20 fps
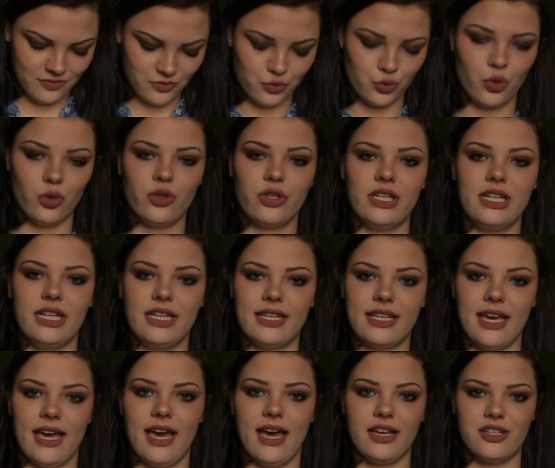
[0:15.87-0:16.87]
Rolling in
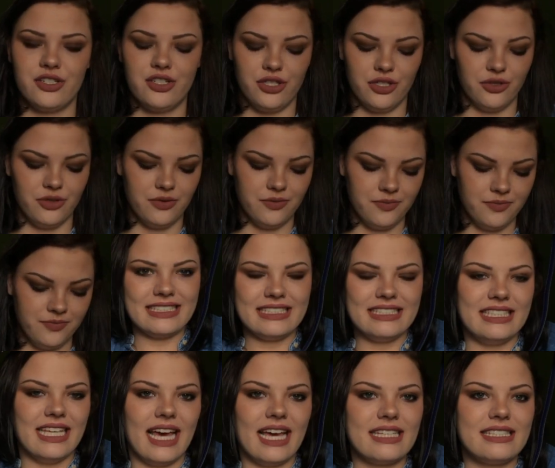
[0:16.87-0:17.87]
cash, dude.
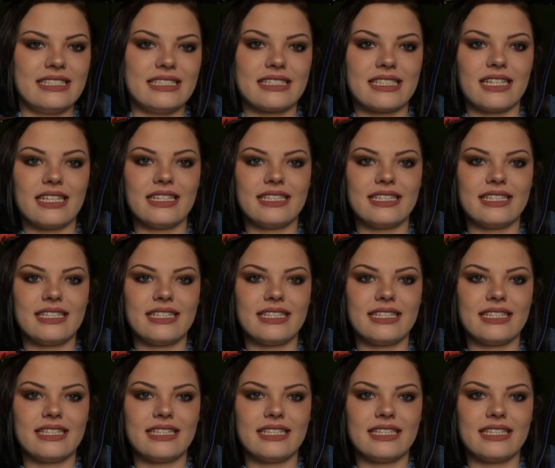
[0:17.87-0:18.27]
Yes.